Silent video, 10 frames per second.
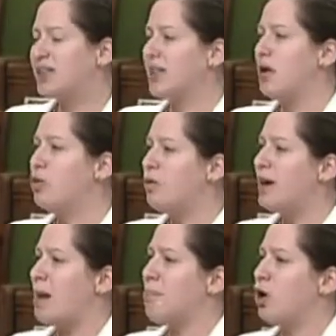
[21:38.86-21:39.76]
a
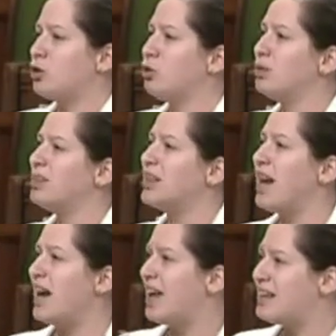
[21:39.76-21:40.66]
decision is made to
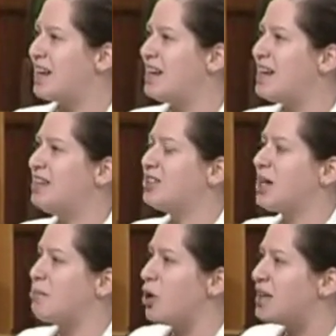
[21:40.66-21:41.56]
table a bill like this,
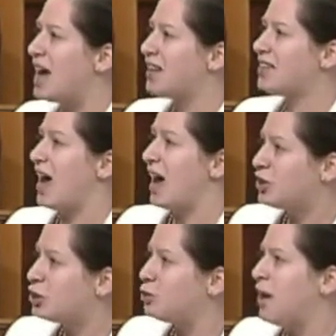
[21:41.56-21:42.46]
it opens the
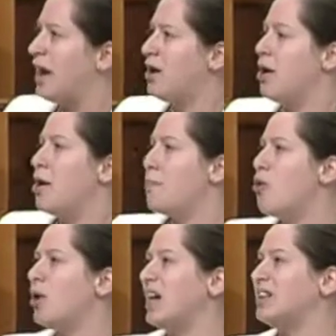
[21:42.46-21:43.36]
door to
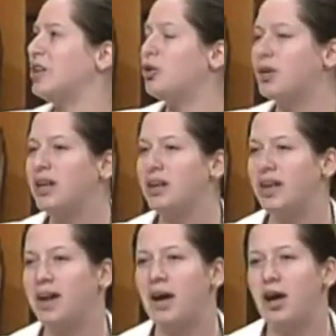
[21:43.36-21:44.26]
an
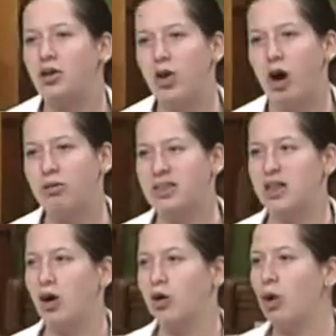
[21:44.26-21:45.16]
analysis of current
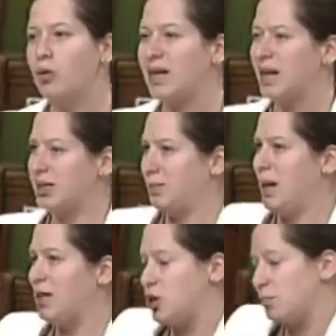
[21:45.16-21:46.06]
threats to
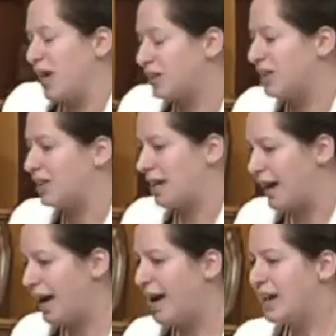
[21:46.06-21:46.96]
safety. So that's
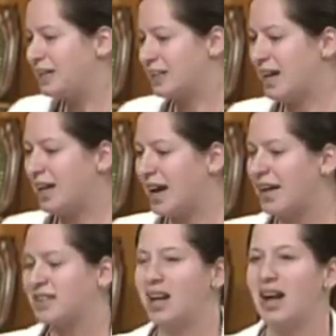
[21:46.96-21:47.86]
another
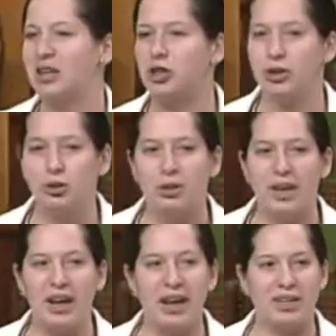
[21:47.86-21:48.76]
aspect that is a
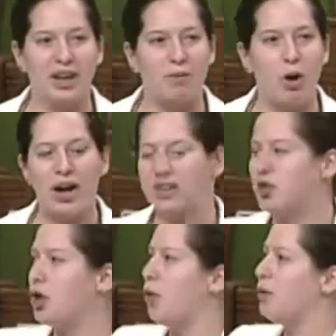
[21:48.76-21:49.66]
very
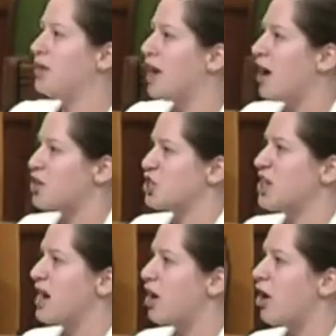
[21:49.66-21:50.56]
good one to
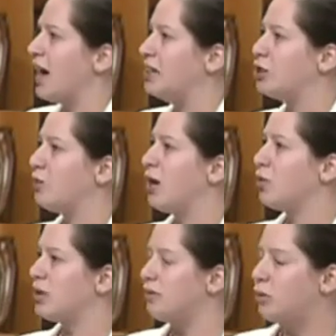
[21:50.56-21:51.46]
discuss. Is
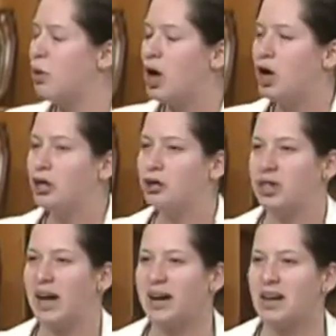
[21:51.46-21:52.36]
there any danger
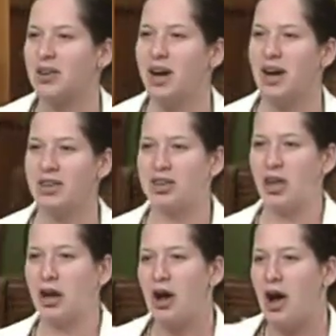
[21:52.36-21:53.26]
right now
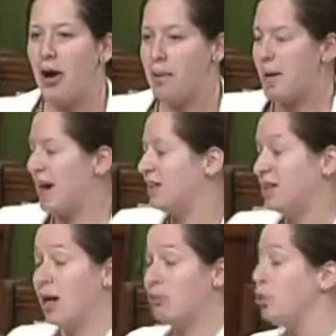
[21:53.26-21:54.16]
in
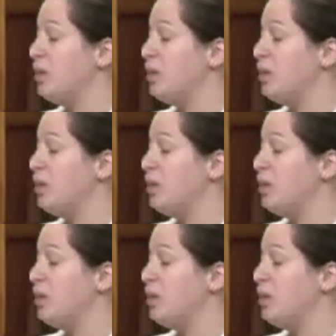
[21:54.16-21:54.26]
Canada?